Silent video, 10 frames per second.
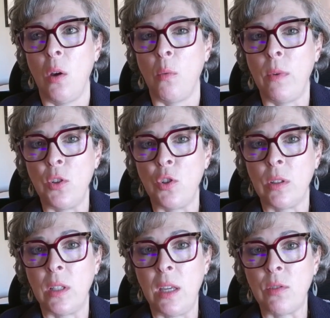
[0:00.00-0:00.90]
which
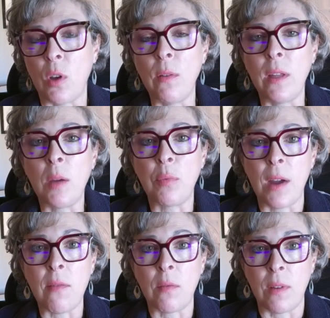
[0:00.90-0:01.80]
leaves only a
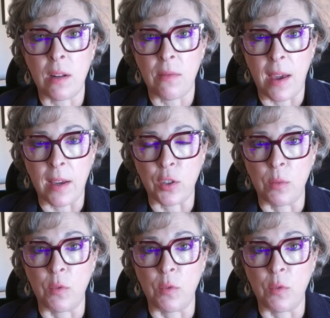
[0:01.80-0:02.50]
private right of action,